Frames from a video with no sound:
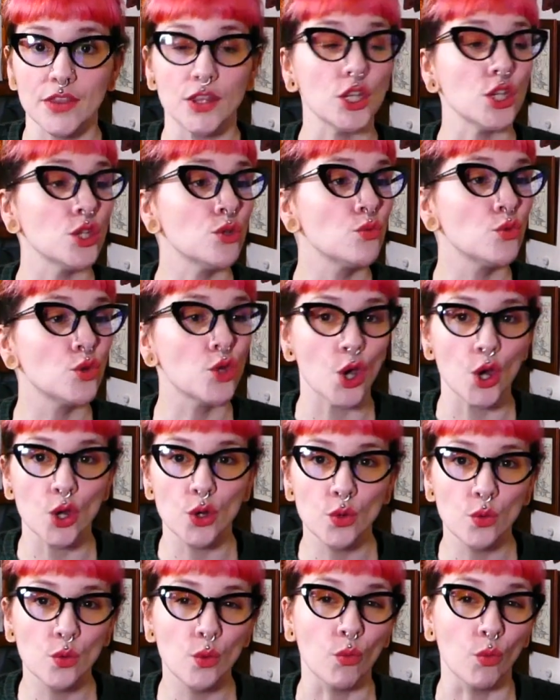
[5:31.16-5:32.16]
that you
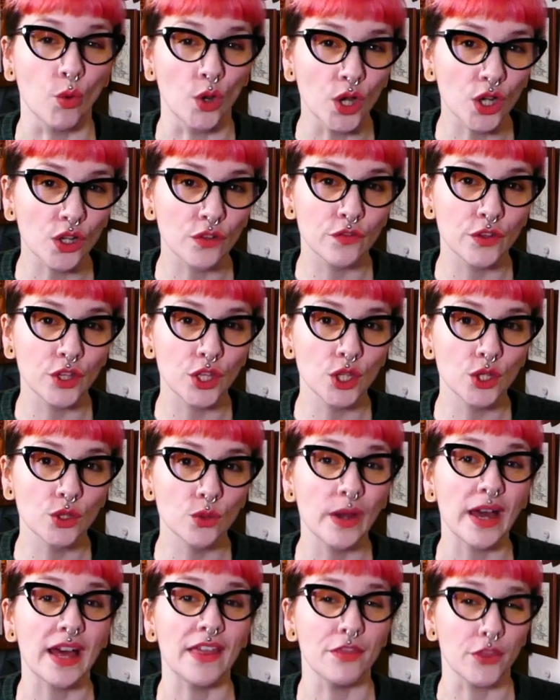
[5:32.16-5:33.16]
know work for
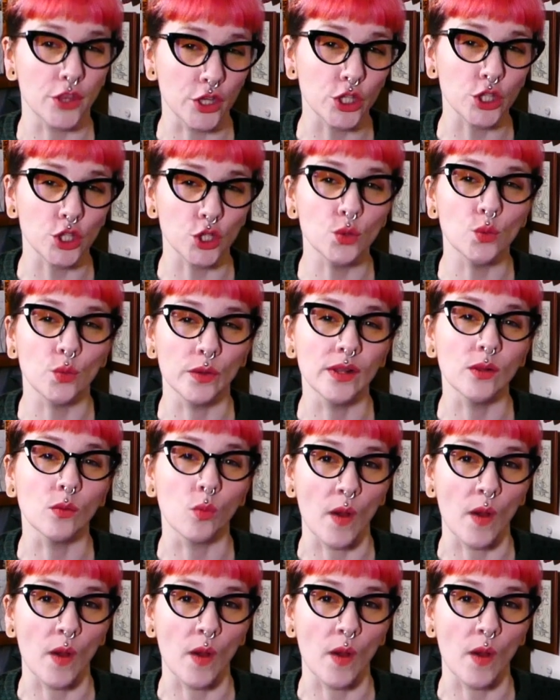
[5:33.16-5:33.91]
you and that you will